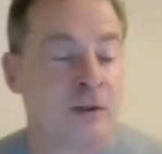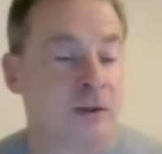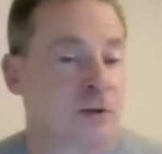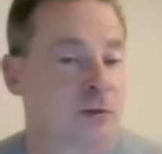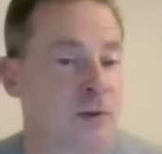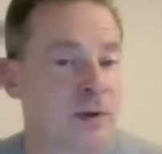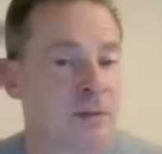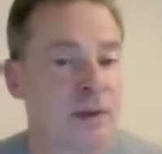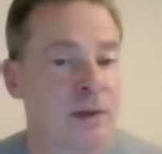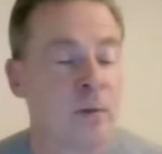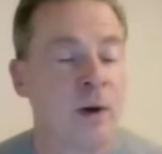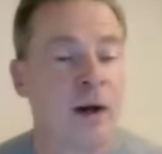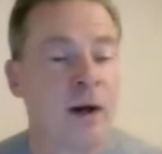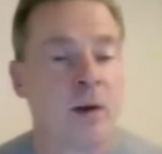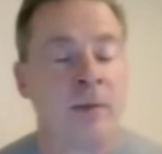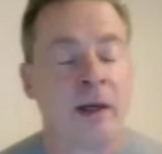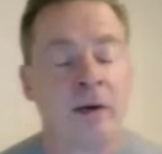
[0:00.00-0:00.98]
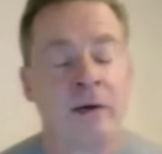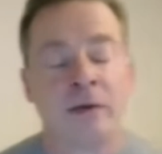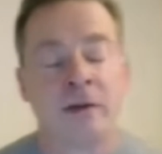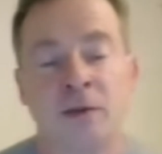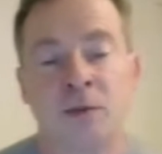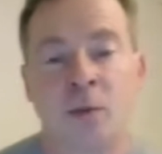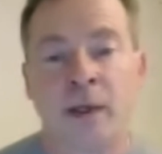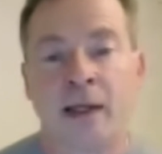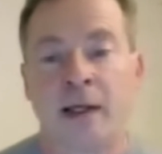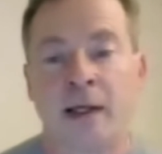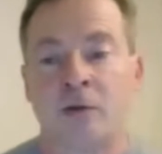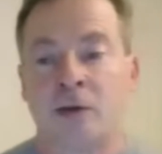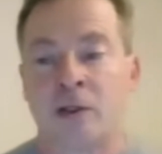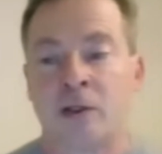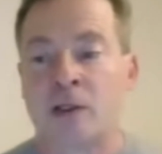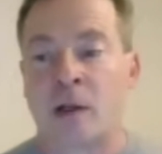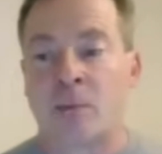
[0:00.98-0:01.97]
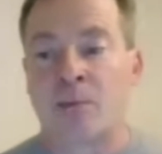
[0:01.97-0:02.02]
extremely well because we
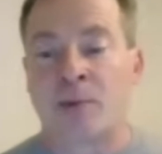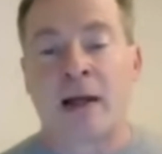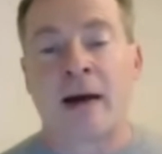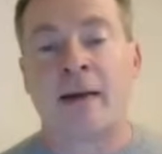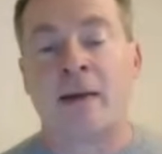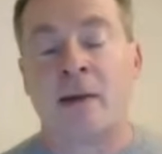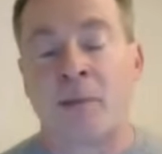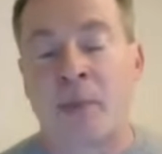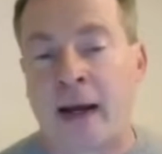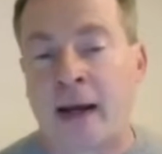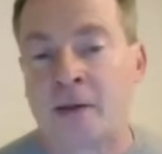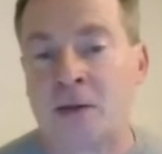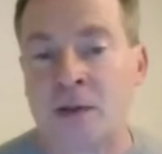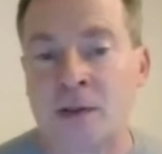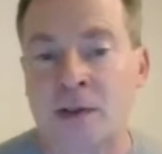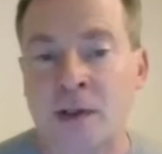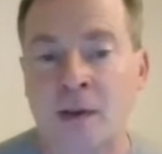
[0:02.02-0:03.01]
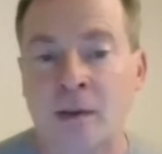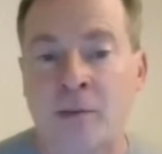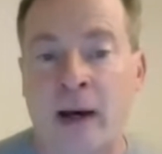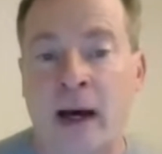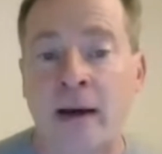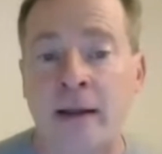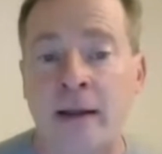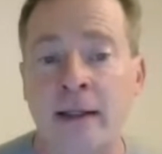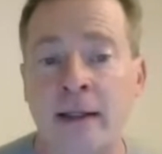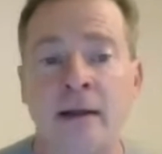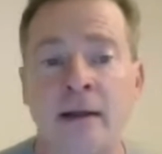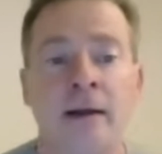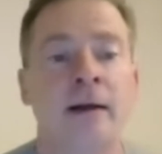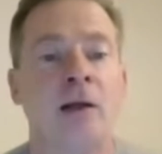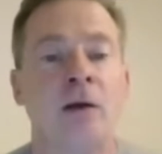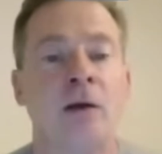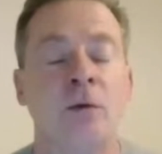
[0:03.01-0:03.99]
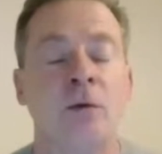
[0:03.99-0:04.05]
can just apply the patches to the body
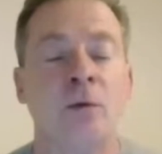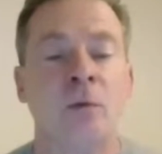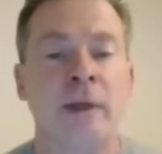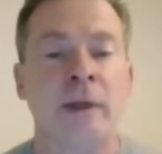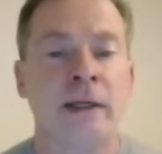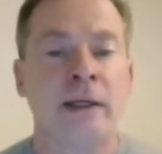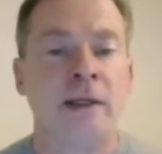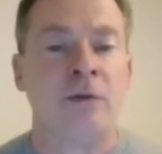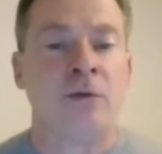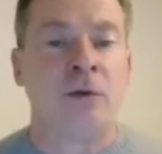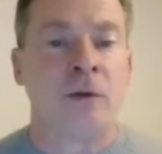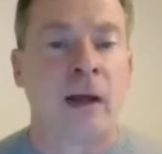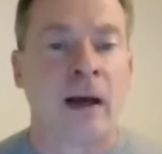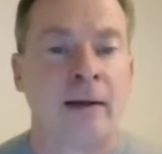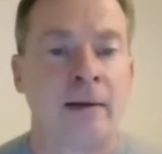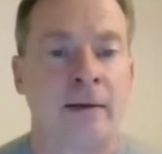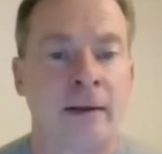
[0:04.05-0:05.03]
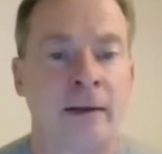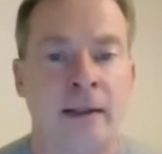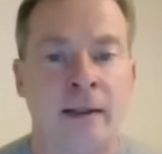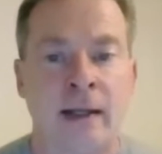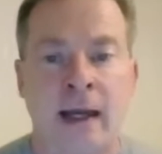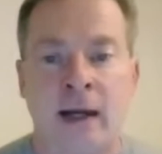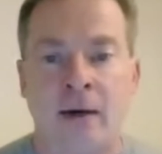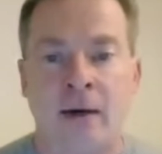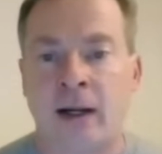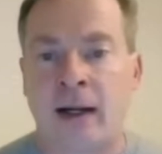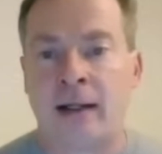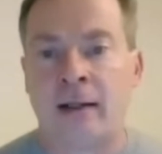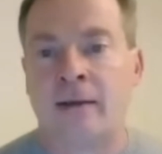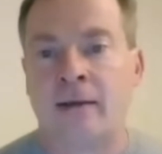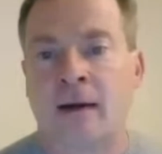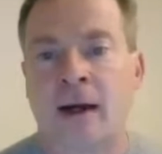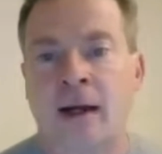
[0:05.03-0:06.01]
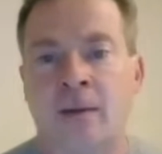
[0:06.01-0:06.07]
and we do not need
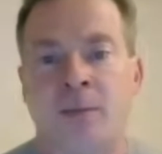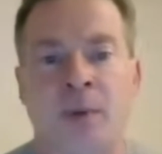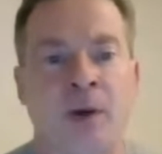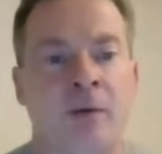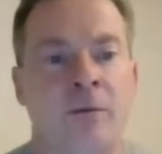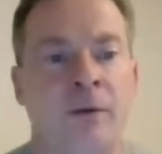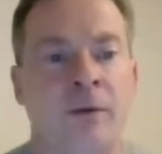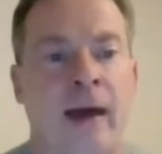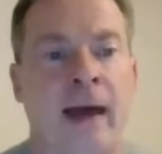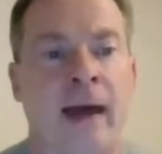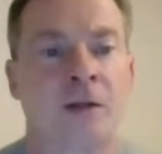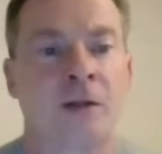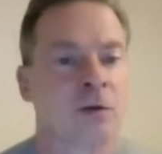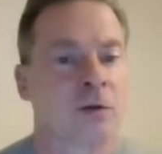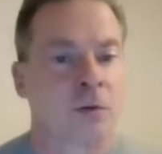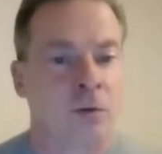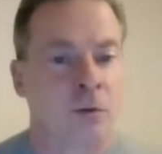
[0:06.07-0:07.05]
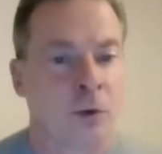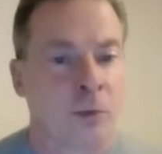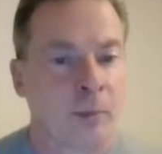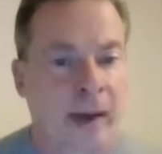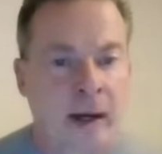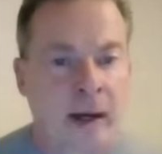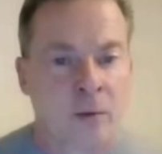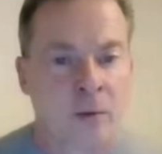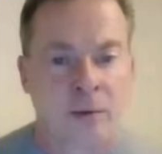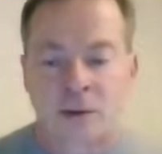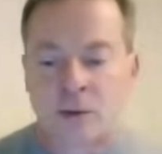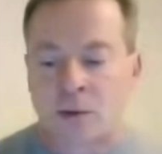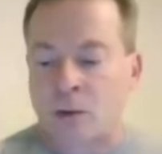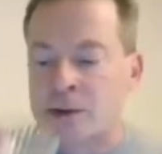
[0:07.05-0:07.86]
any type of external power